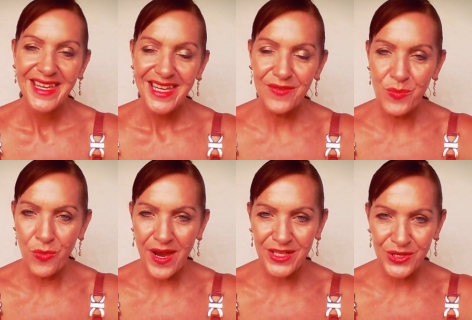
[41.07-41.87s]
If you're
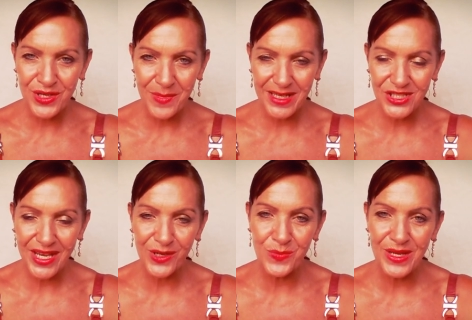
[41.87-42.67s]
brand new to my
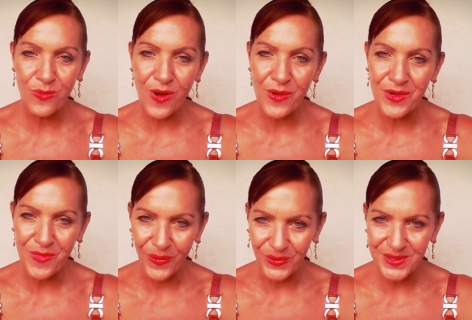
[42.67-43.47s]
channel, big welcome.
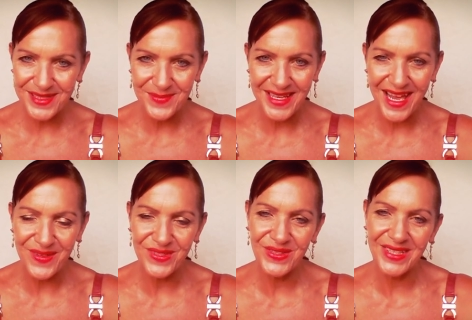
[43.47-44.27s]
Awesome to
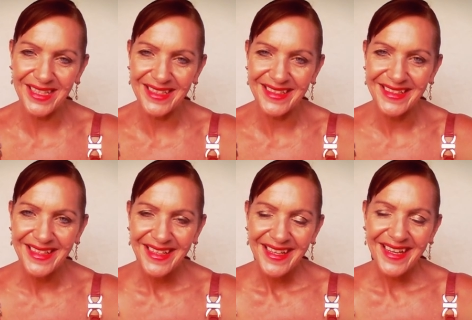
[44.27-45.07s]
have you here.
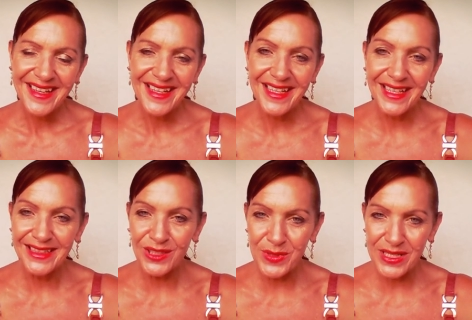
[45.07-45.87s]
Uh, a
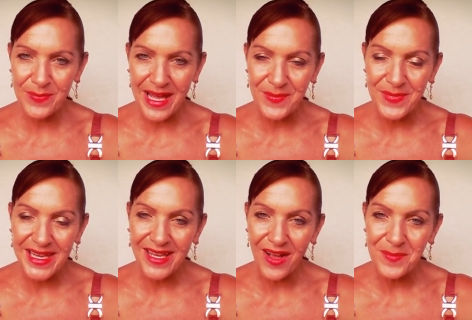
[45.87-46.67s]
little bit about
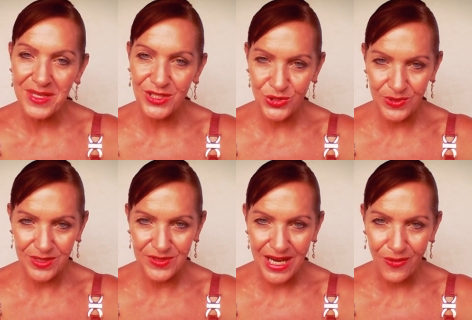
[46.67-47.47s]
me. I'm an
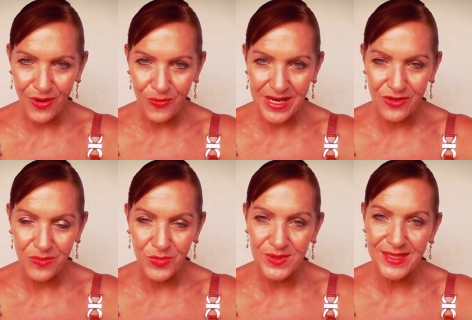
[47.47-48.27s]
intuitive tarot reader.
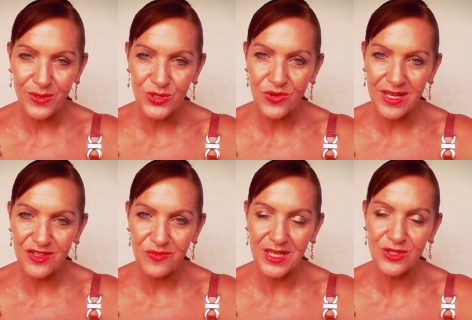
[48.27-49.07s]
I'm also a
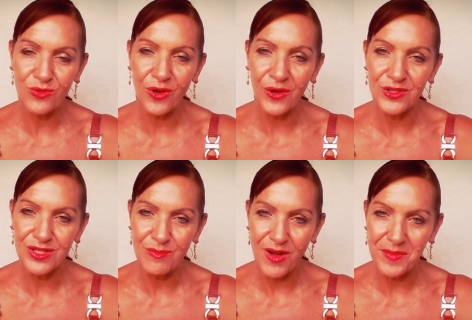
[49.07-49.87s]
transformational coach
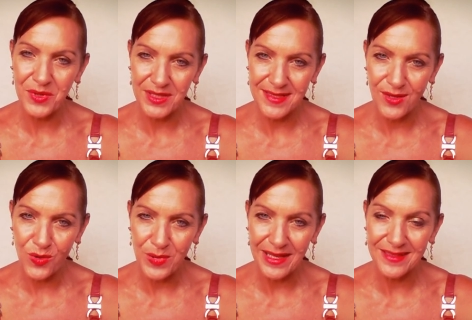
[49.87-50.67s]
in mind, body, soul
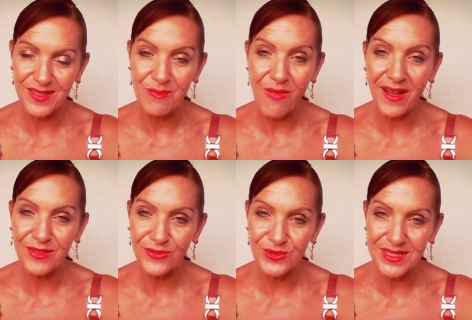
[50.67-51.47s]
balance and
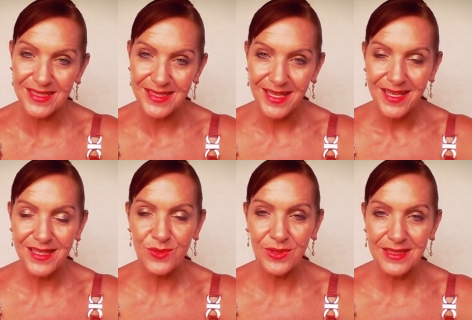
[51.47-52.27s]
mindfulness,
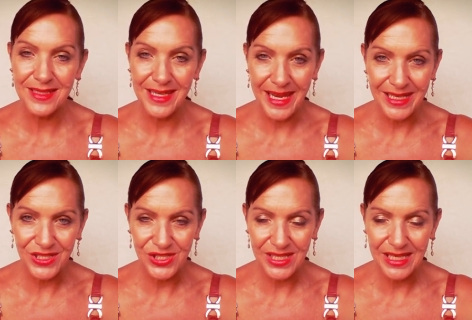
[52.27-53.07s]
as well as an
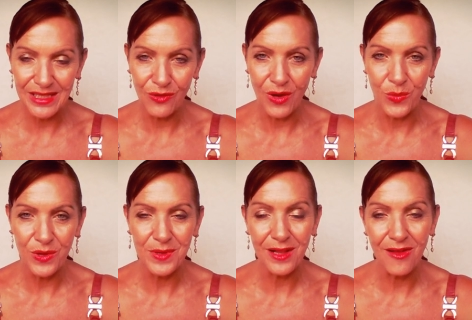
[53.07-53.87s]
energy healer. I work
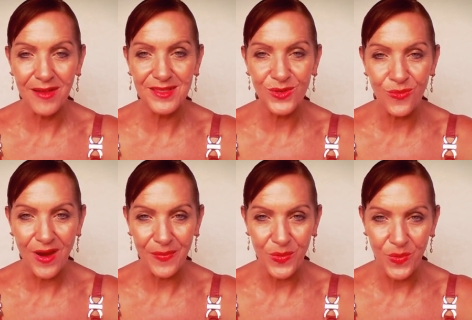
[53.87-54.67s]
with clients all
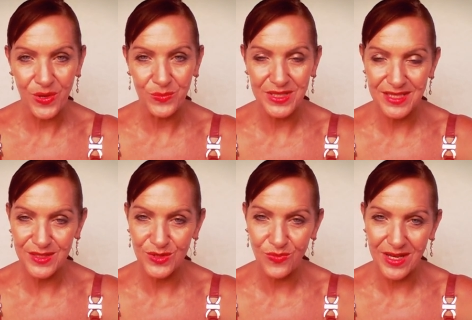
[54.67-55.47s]
around the world with
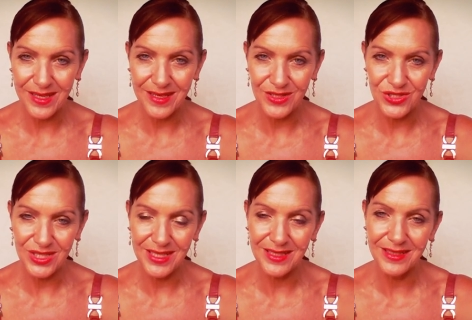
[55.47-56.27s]
distance Reiki energy
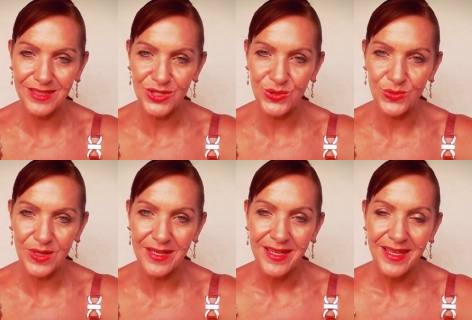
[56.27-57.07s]
healing to uh,